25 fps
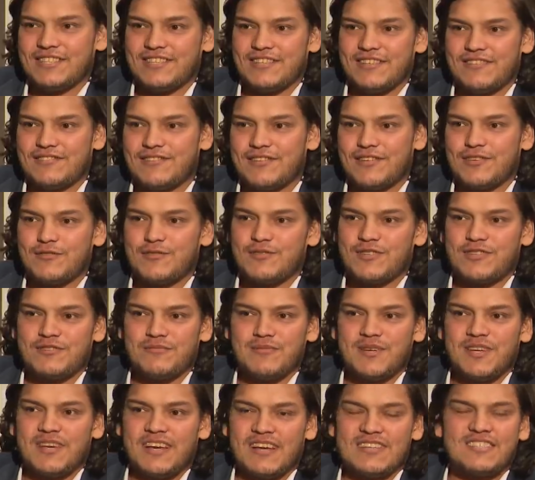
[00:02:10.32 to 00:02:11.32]
just introduces
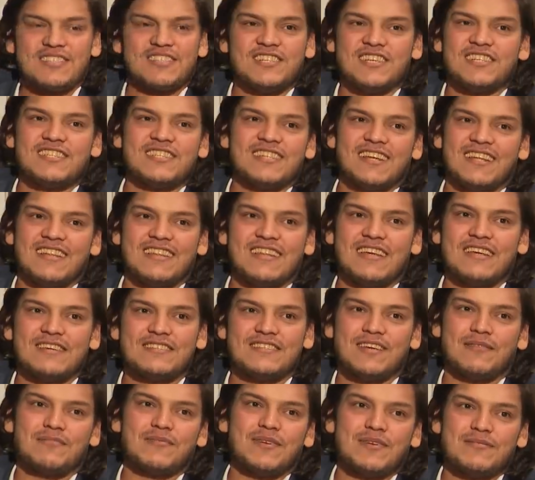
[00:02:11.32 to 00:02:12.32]
me as Chichi, and they
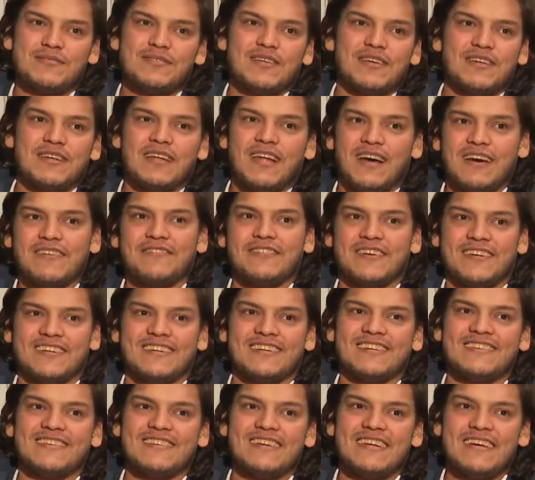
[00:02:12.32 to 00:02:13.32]
sometimes they laugh at
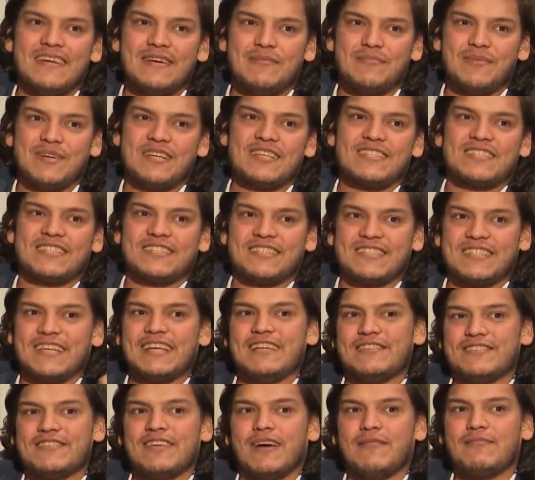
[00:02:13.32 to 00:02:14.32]
it, because
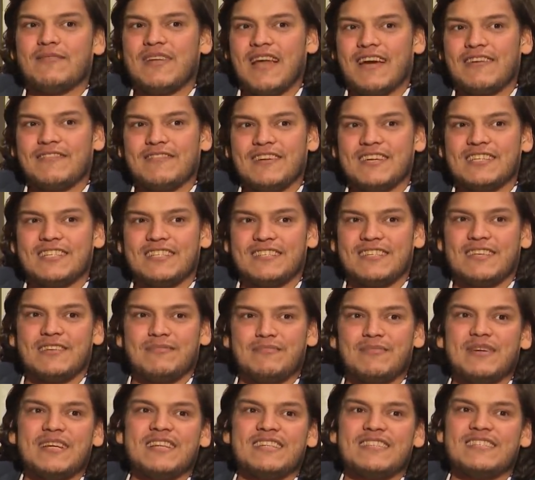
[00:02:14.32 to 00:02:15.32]
in some languages
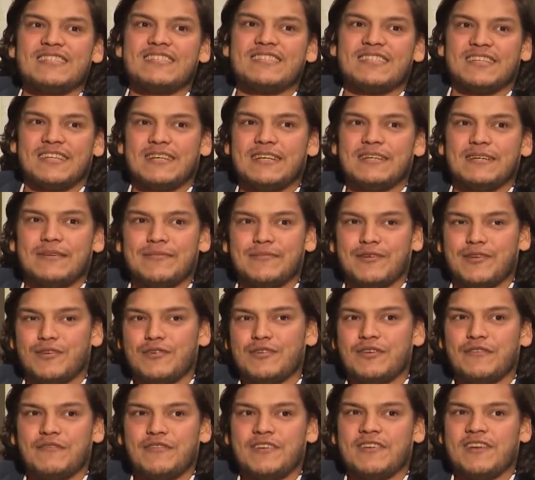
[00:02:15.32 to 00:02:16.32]
it means, uh, you
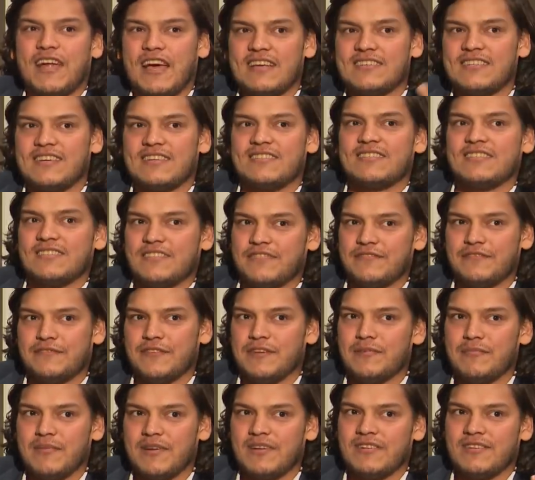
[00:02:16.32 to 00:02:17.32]
know, different assets of
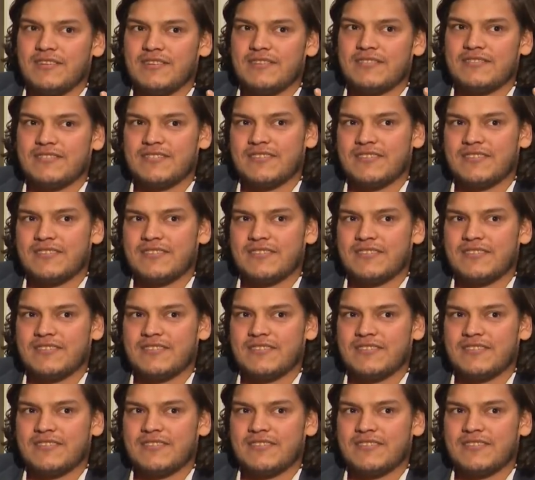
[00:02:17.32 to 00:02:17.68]
female.